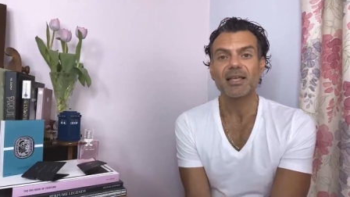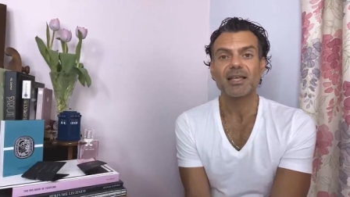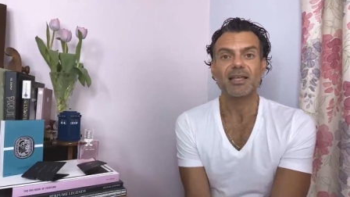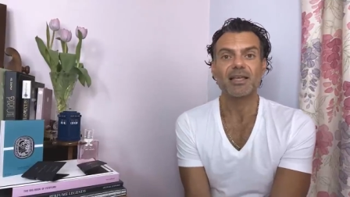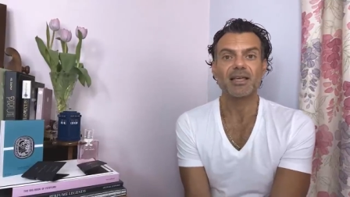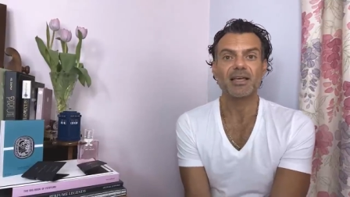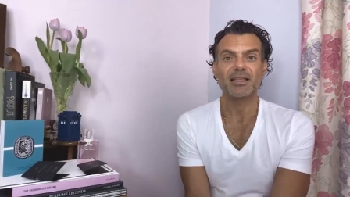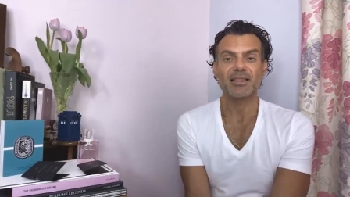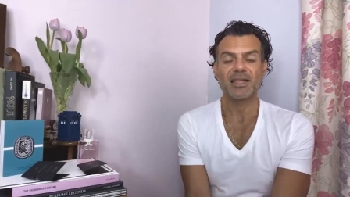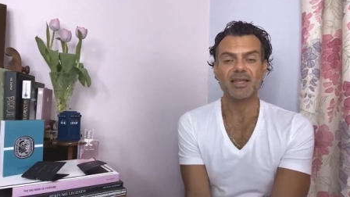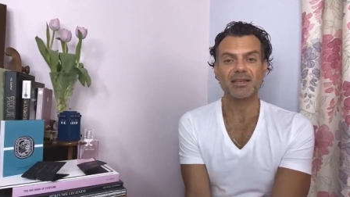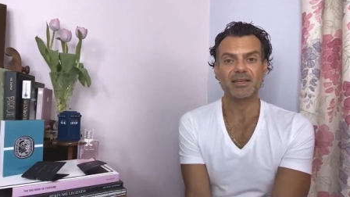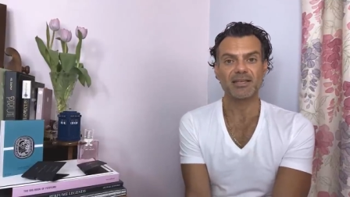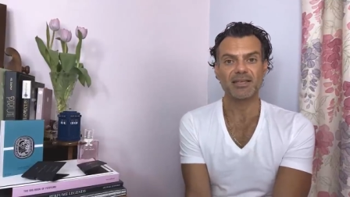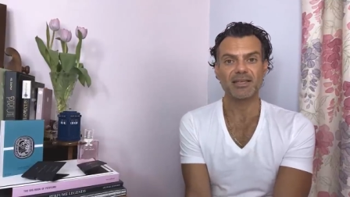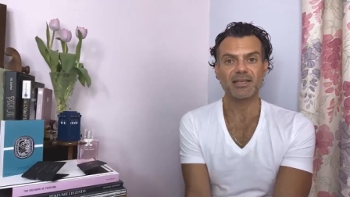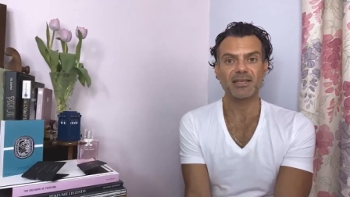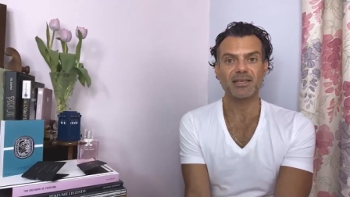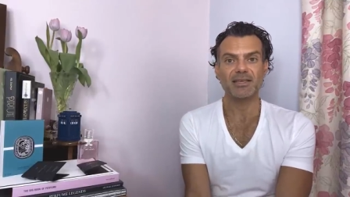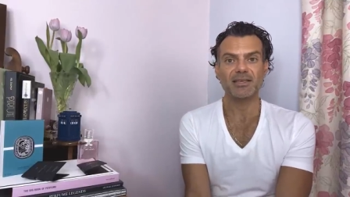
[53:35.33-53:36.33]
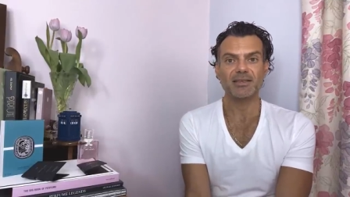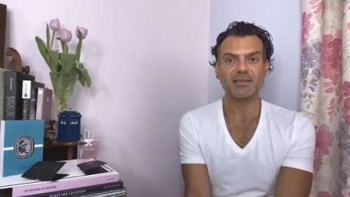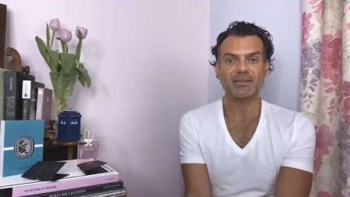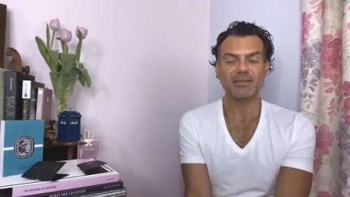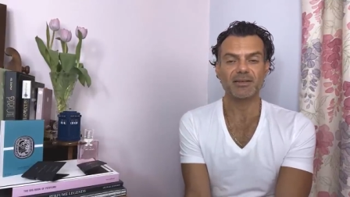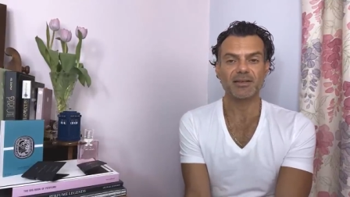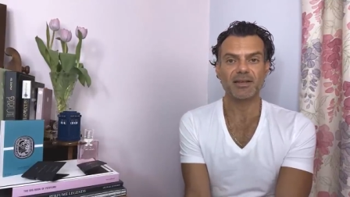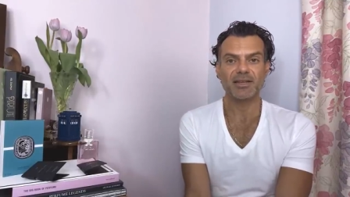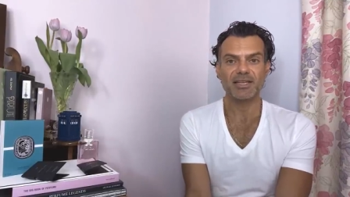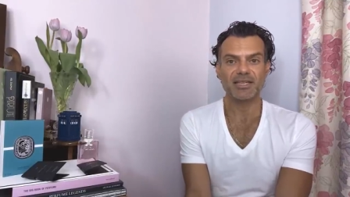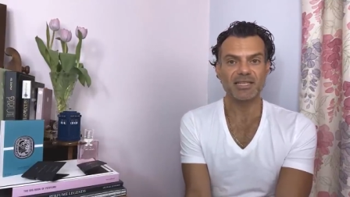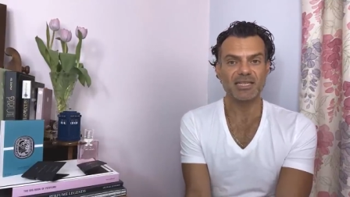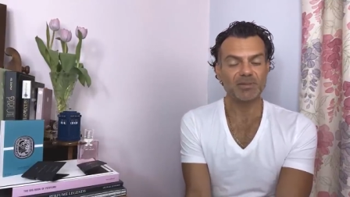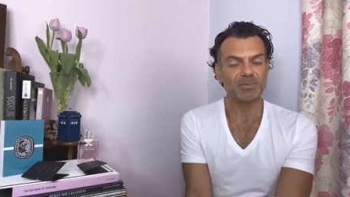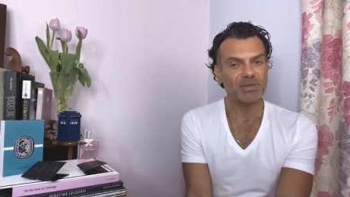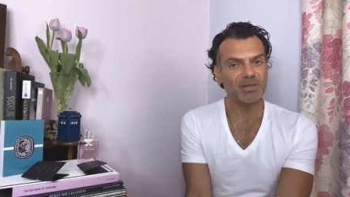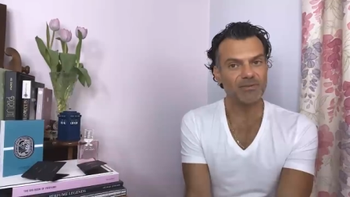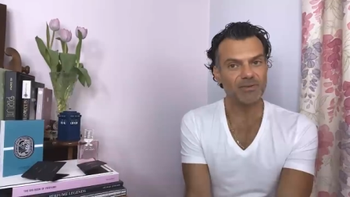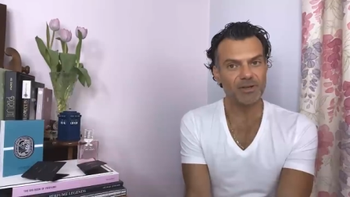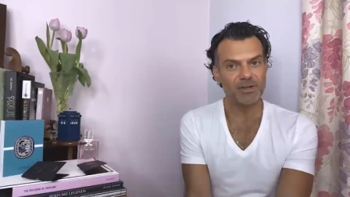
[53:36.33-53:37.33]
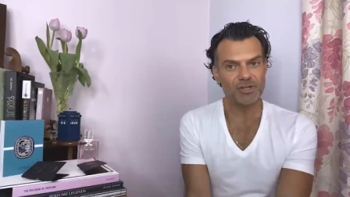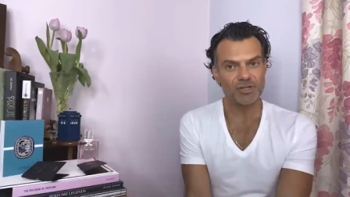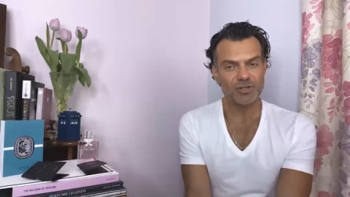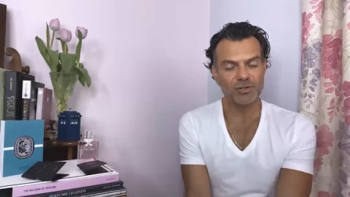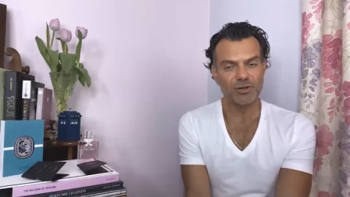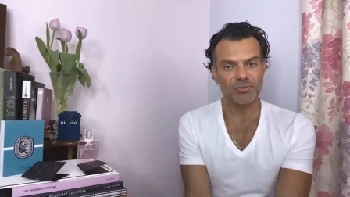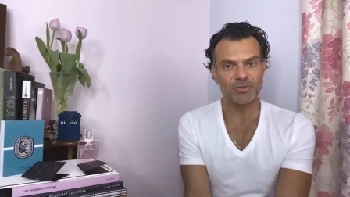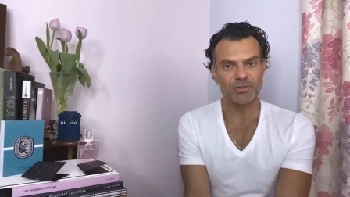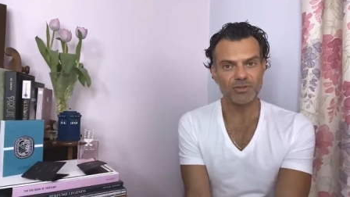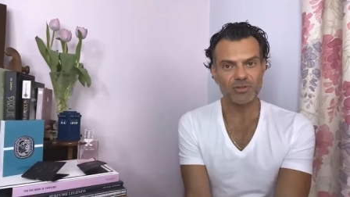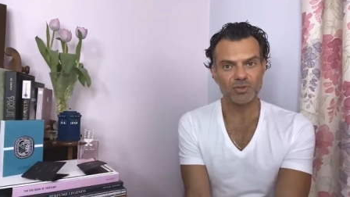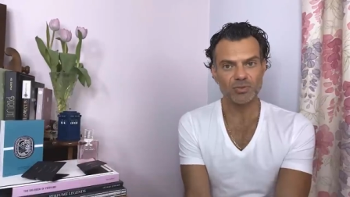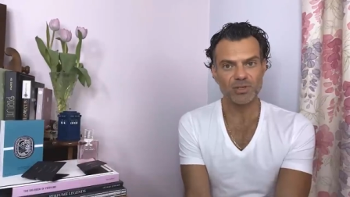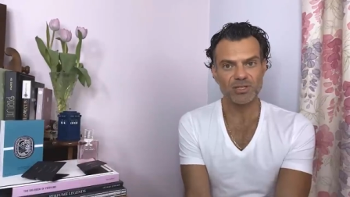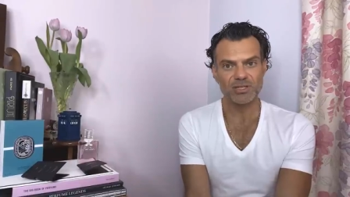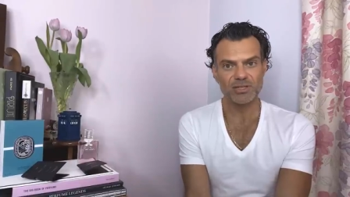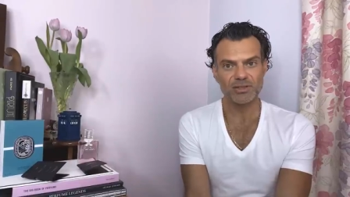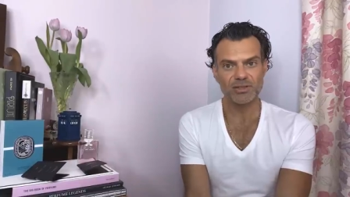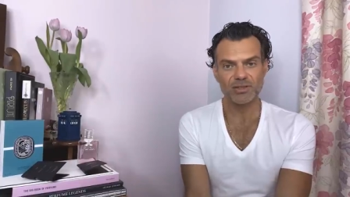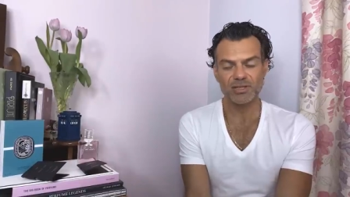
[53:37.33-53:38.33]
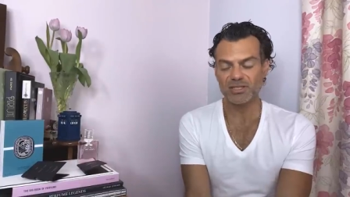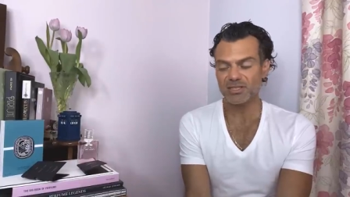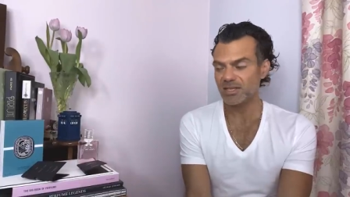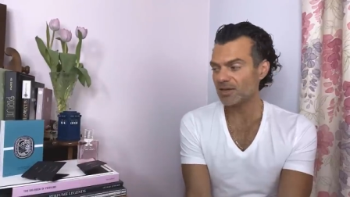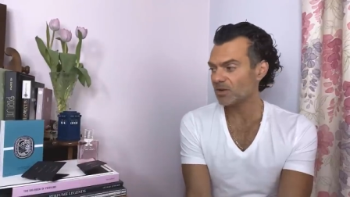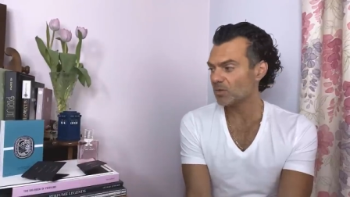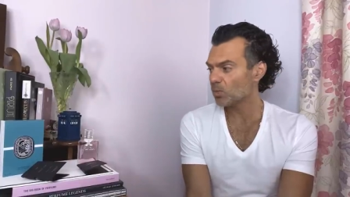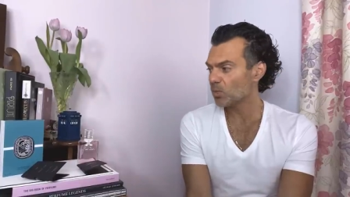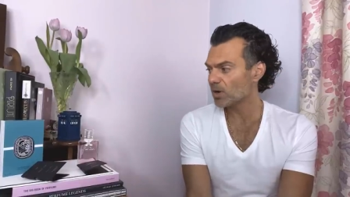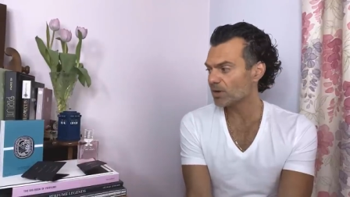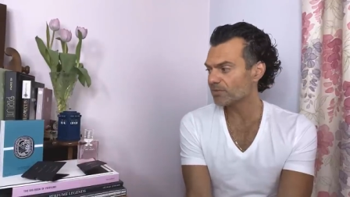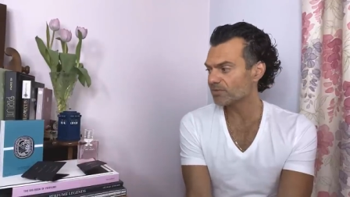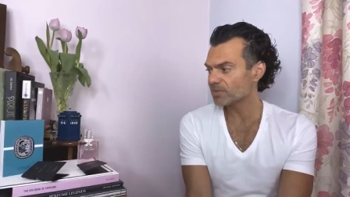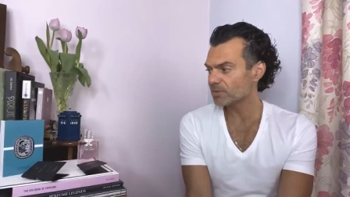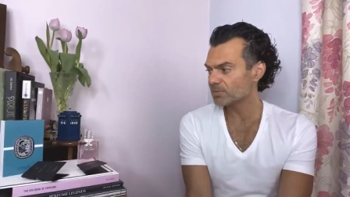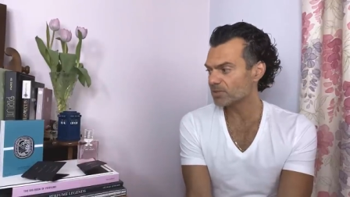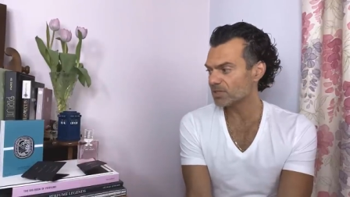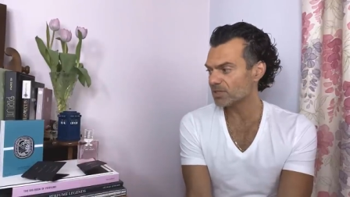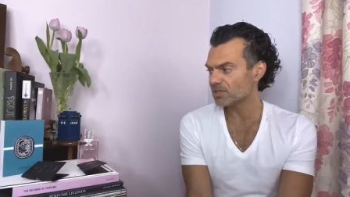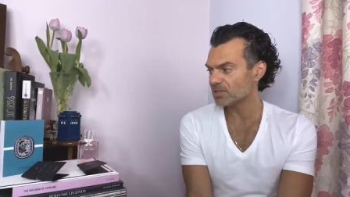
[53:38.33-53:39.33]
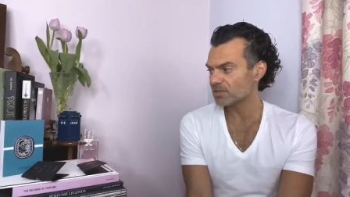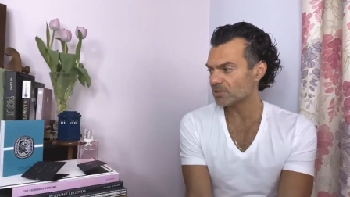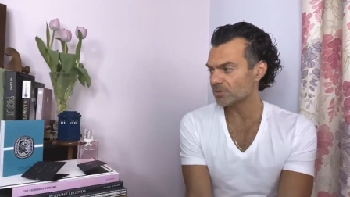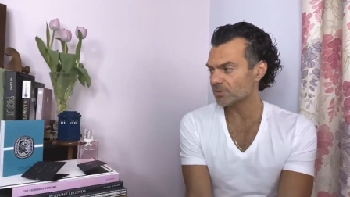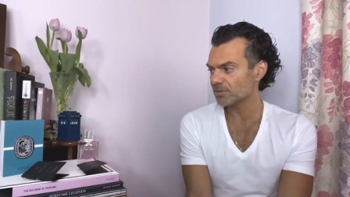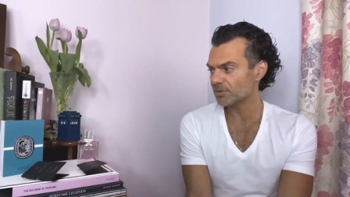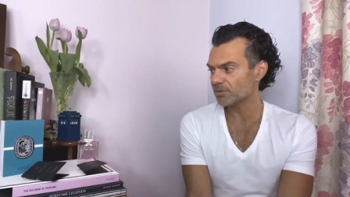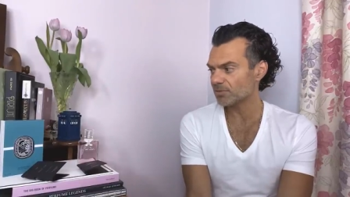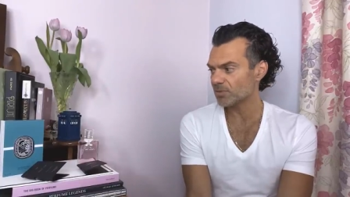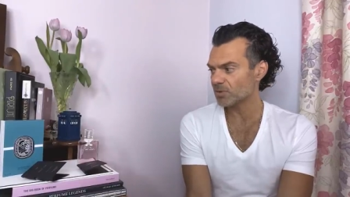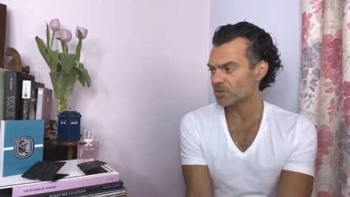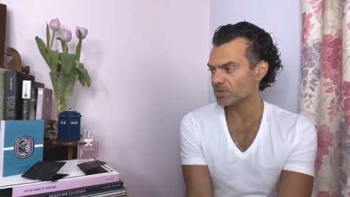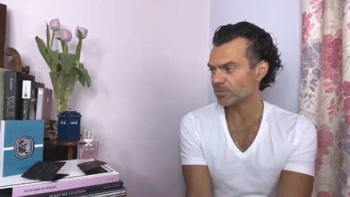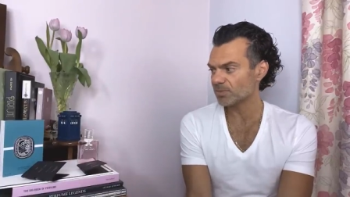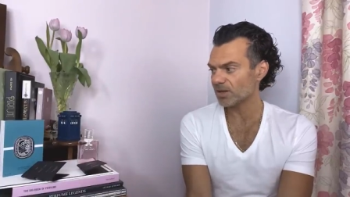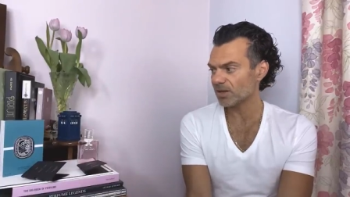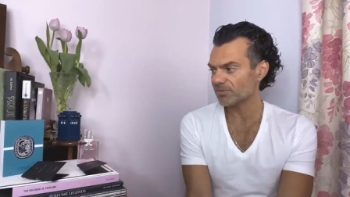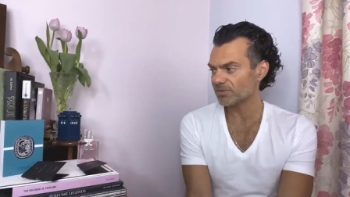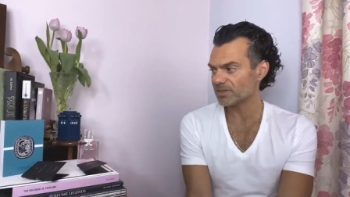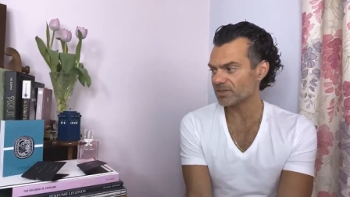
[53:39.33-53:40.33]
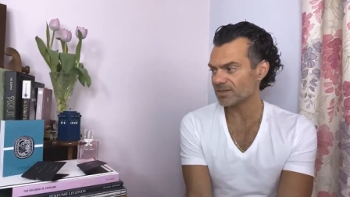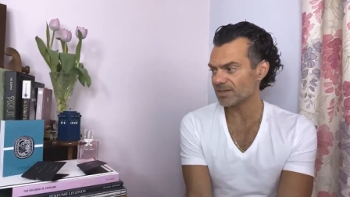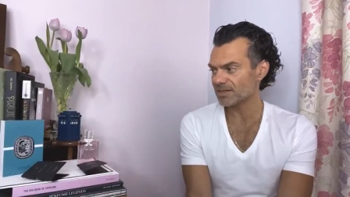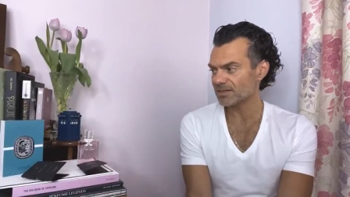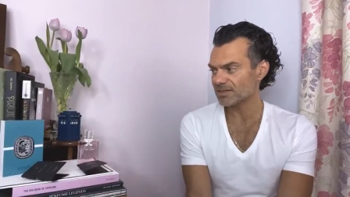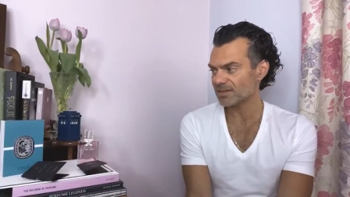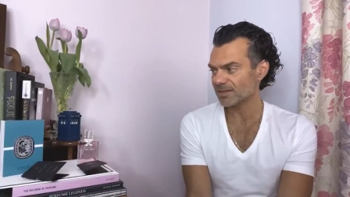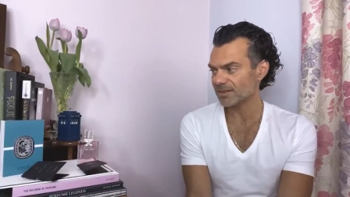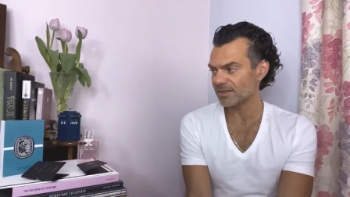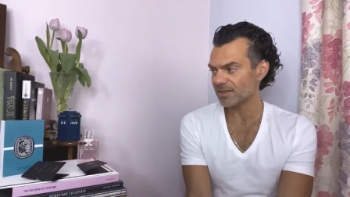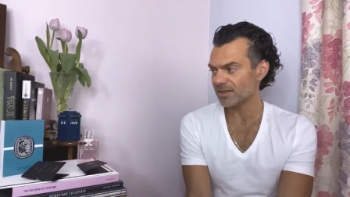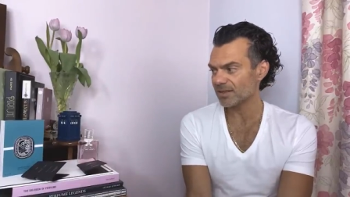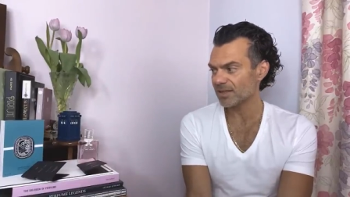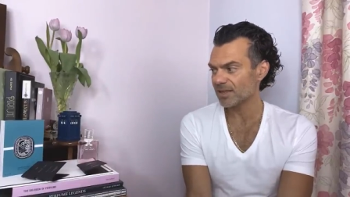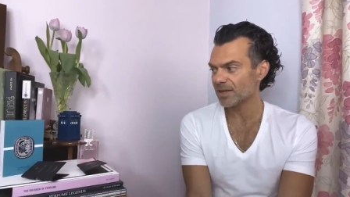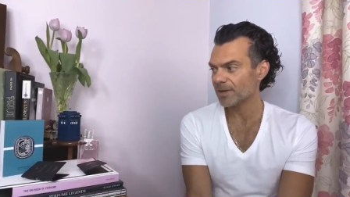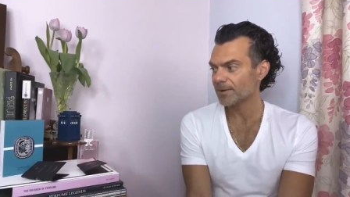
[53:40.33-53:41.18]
Uh, then he did an EDP version of it in 2013. One of Diptyque's uh, most beloved scents, I think.